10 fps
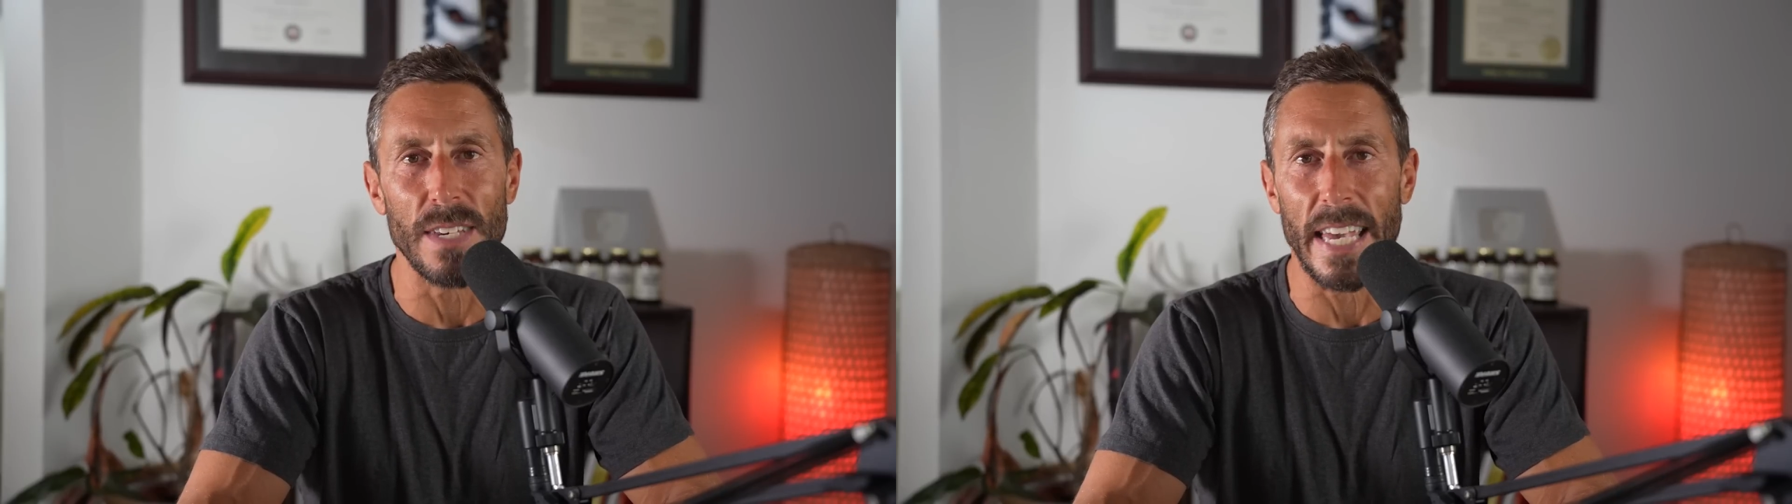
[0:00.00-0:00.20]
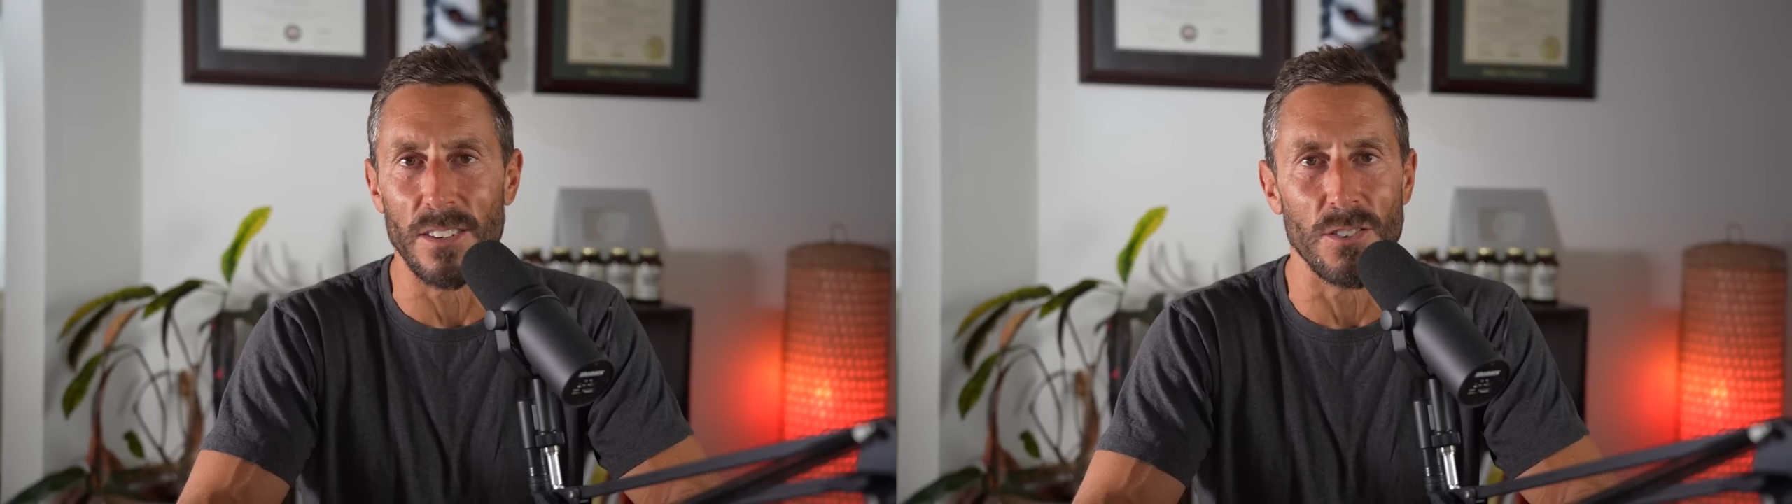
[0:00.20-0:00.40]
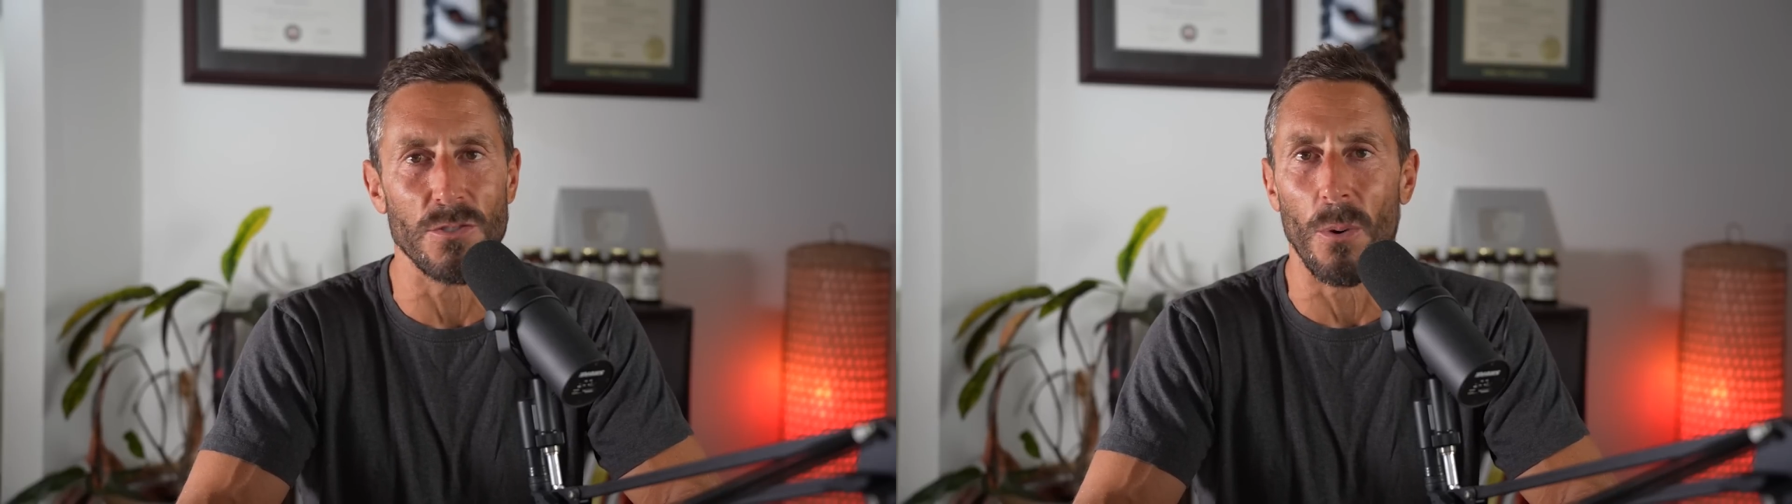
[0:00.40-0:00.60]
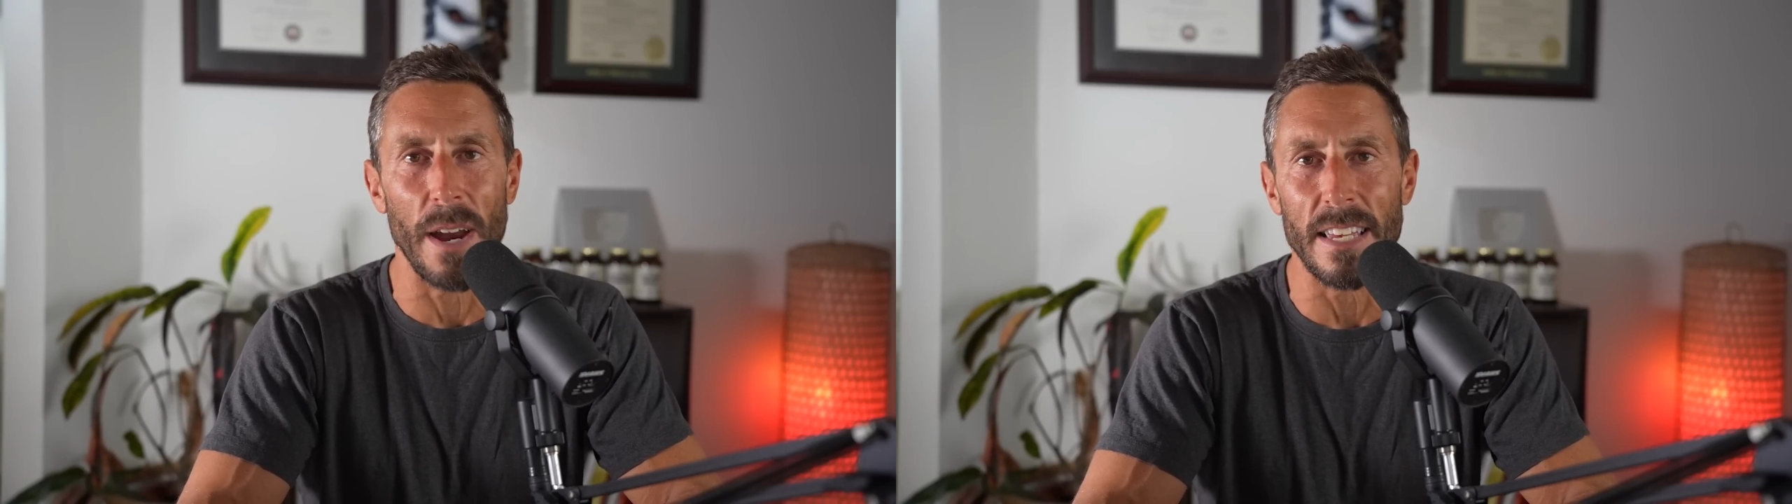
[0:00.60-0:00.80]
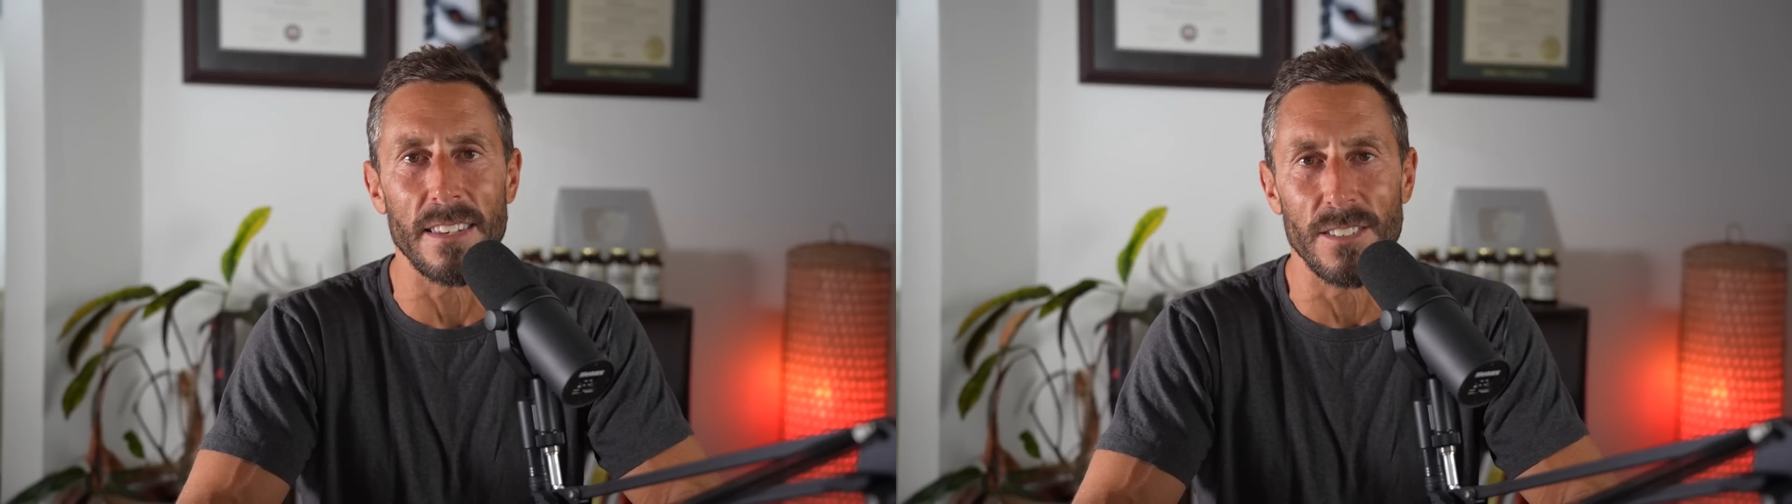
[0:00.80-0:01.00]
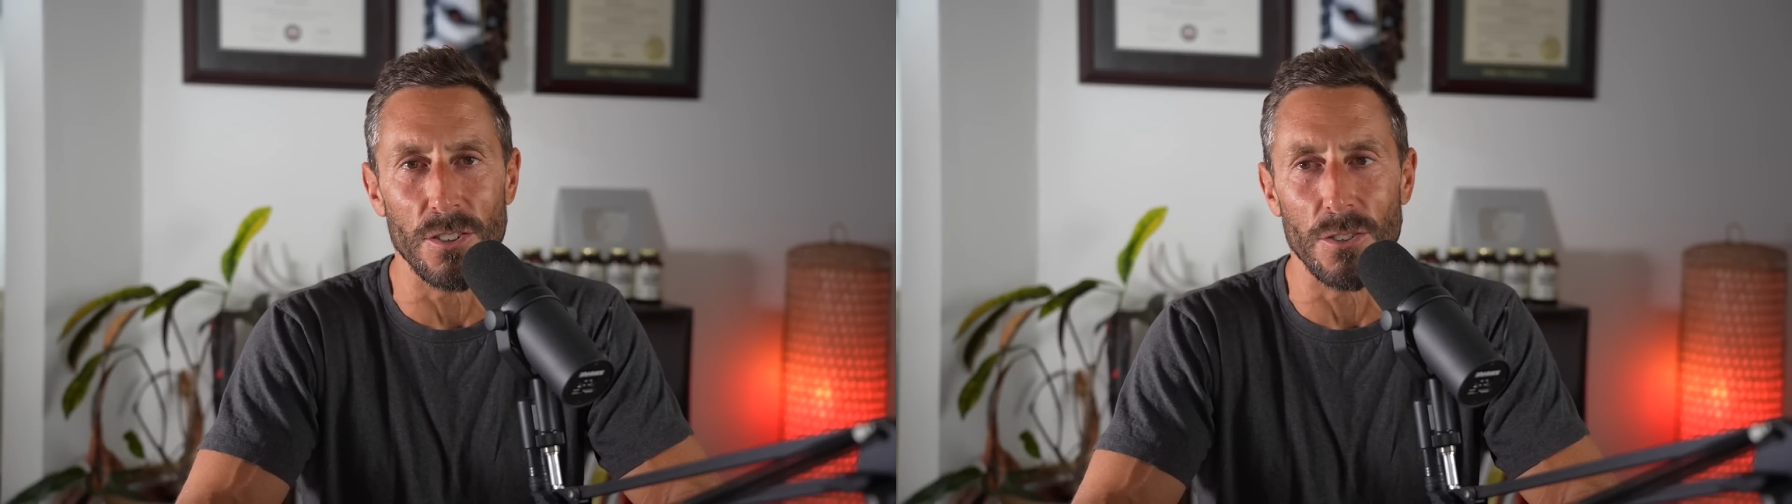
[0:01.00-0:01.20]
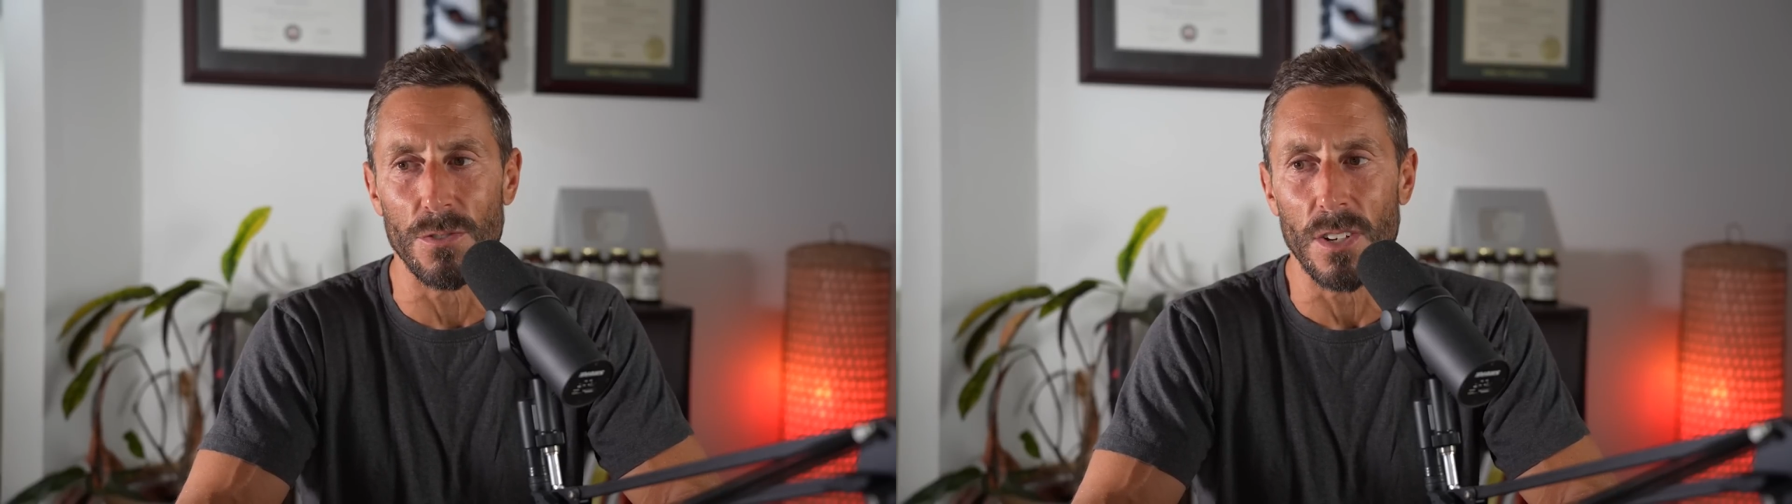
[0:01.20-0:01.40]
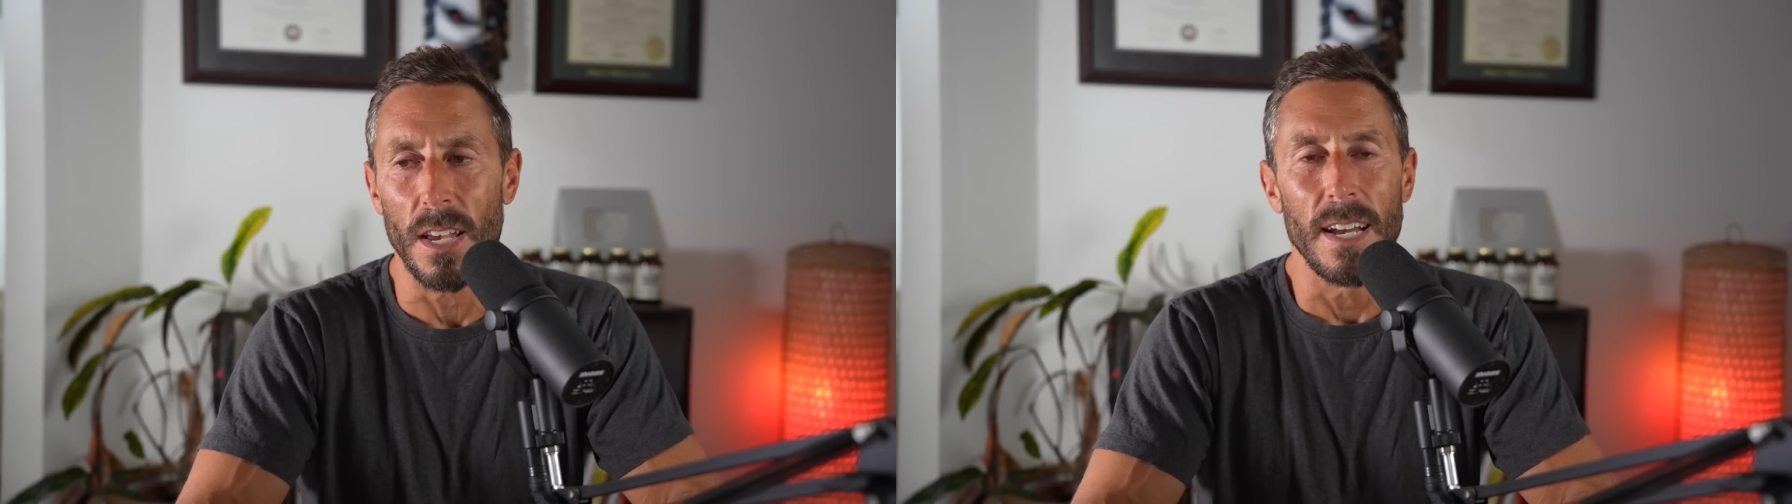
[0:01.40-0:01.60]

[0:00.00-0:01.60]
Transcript: cancers or any of these issues.